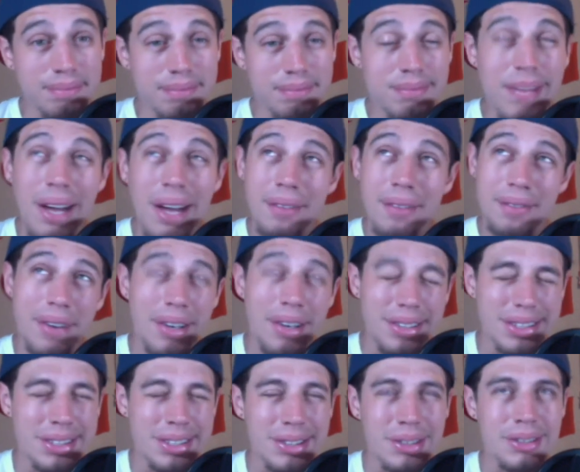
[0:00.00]
not
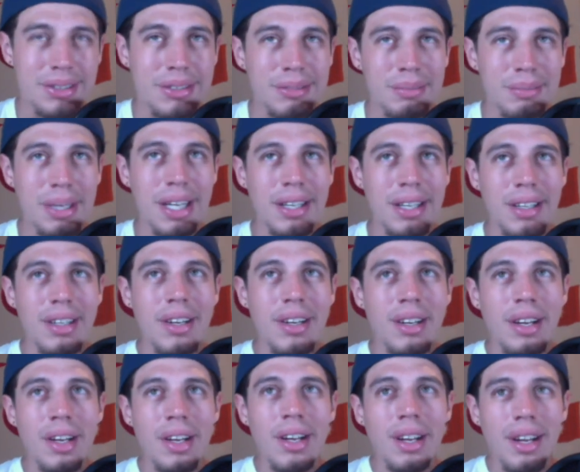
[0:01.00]
fairly soon, but
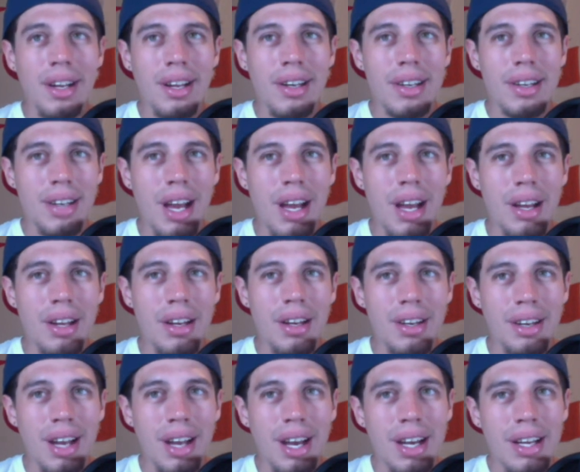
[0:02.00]
not
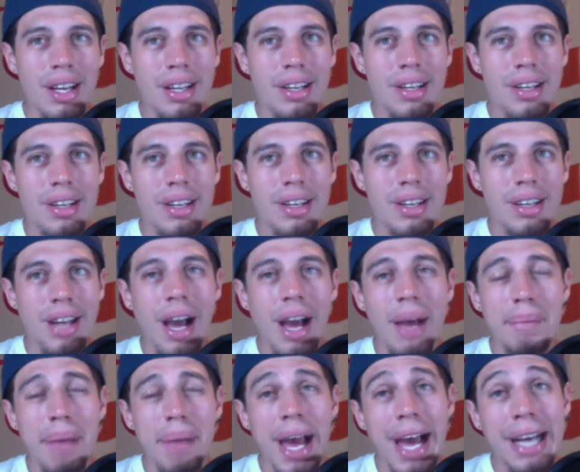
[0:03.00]
not
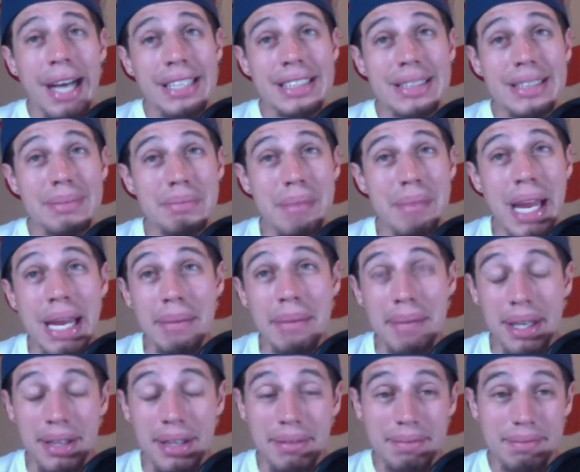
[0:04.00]
not past
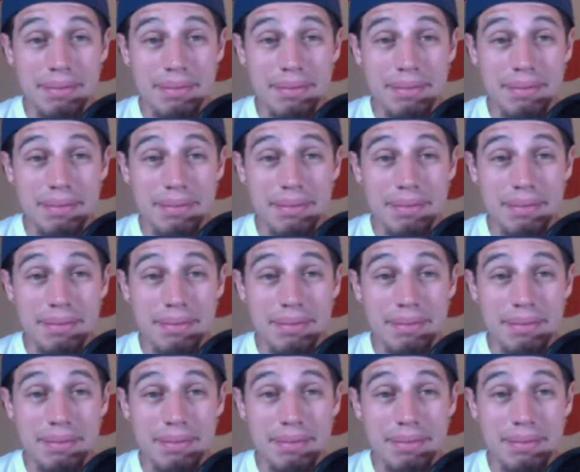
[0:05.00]
maybe